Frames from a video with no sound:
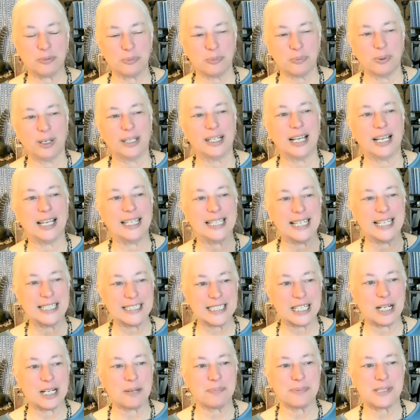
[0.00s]
what I
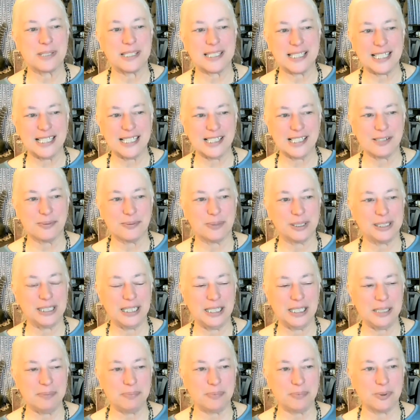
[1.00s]
ended up seeing with
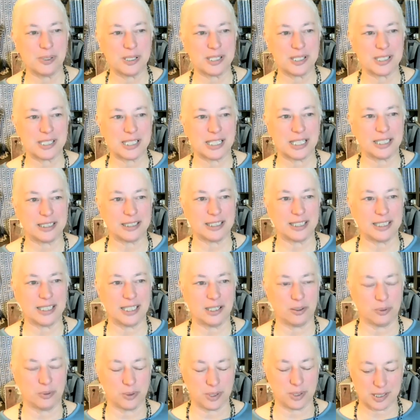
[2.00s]
him was that
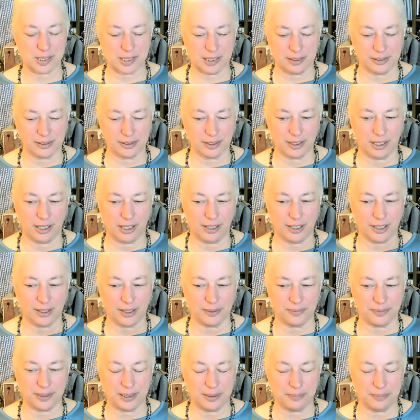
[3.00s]
there was a lot
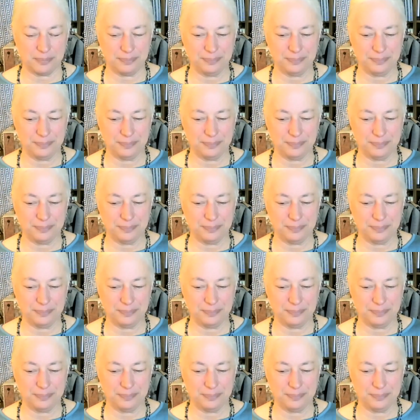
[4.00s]
of